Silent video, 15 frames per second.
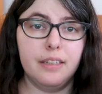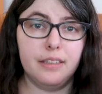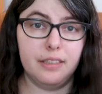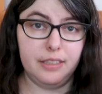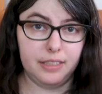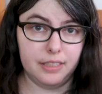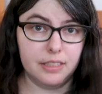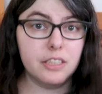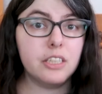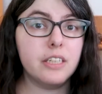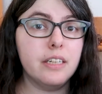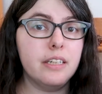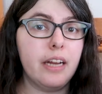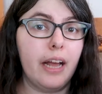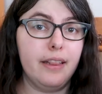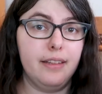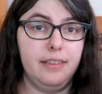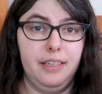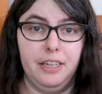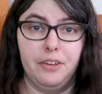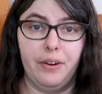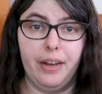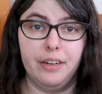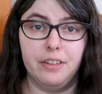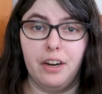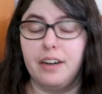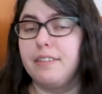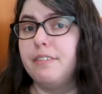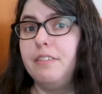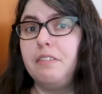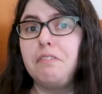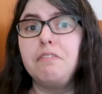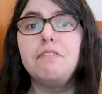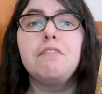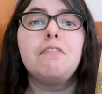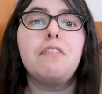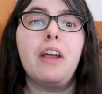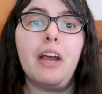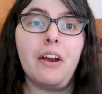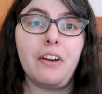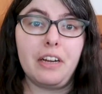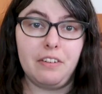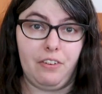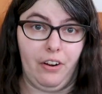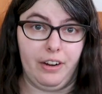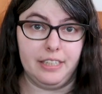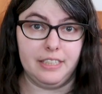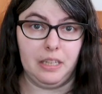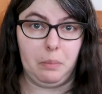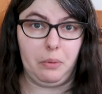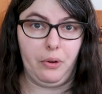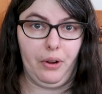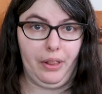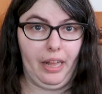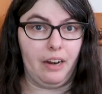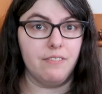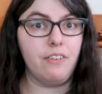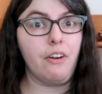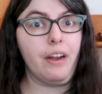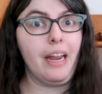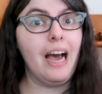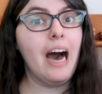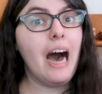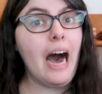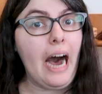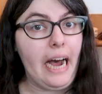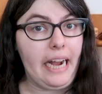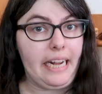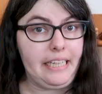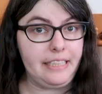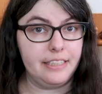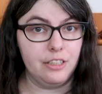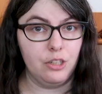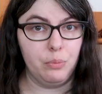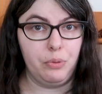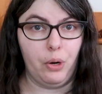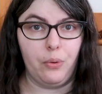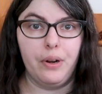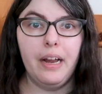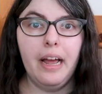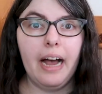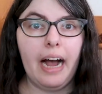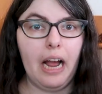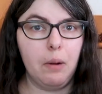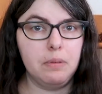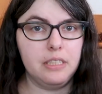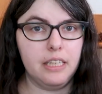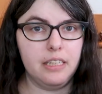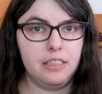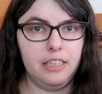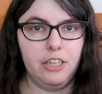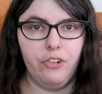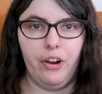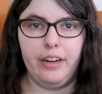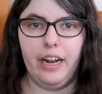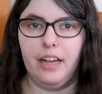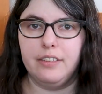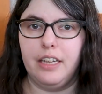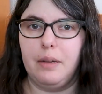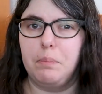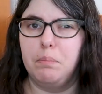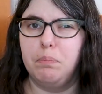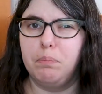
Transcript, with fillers: The Chin Chin and the T. Grand are very, very similar in that very high syrup note. I would say the T. Grand has a